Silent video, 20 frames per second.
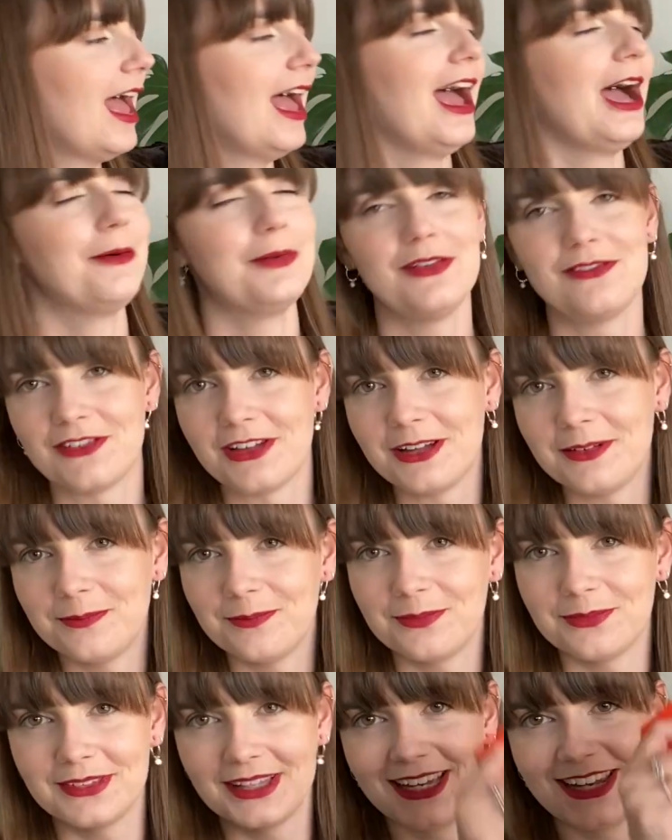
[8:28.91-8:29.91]
However,
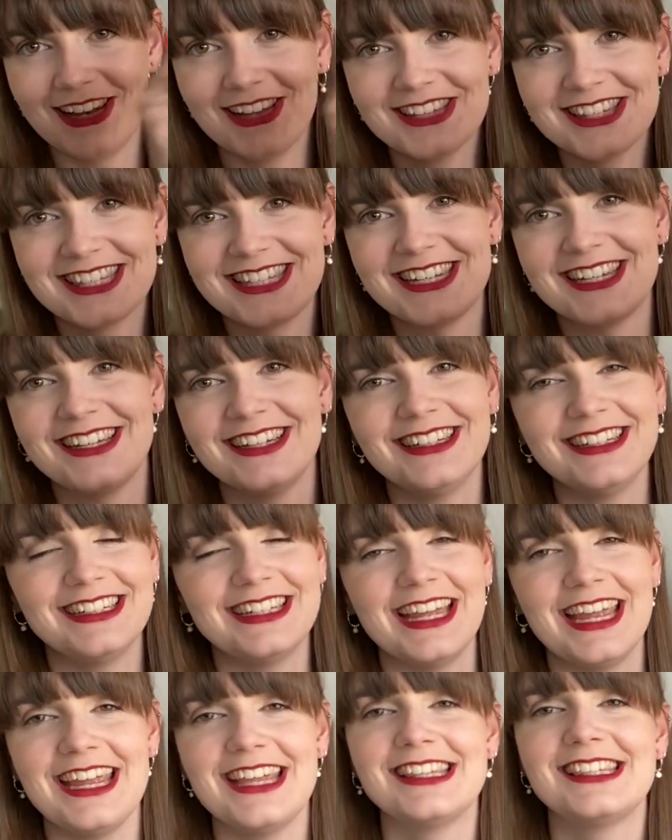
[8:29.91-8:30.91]
Luster
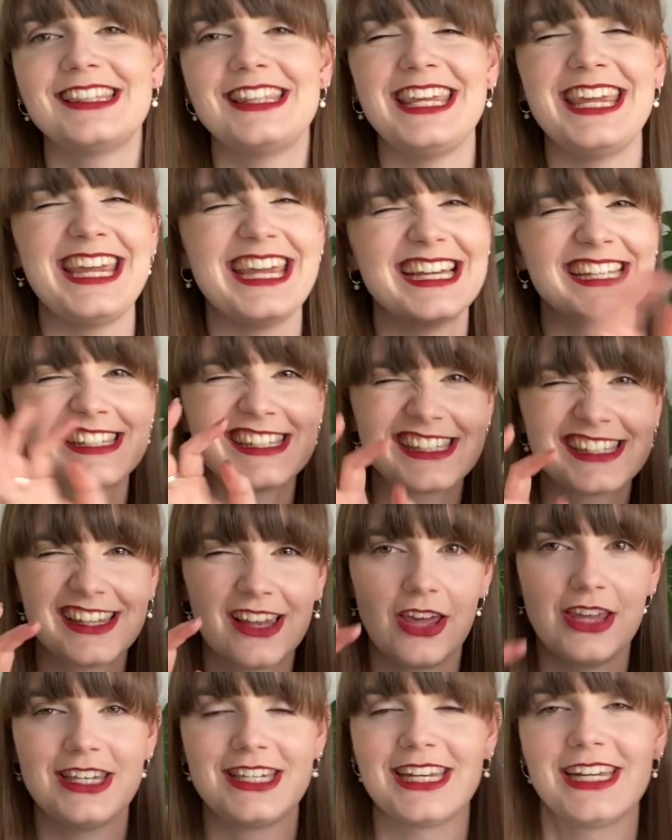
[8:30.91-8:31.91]
is the
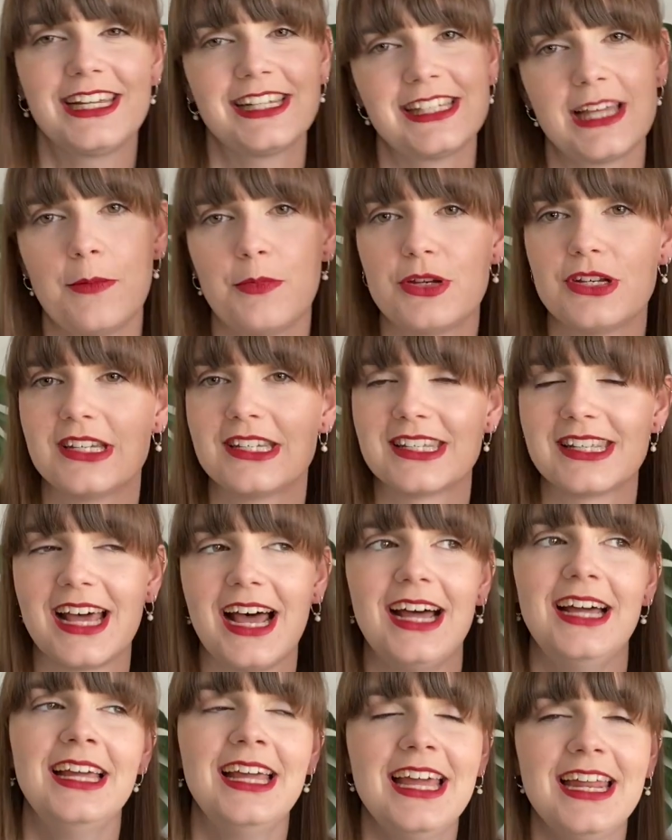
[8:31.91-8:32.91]
slight exception to that.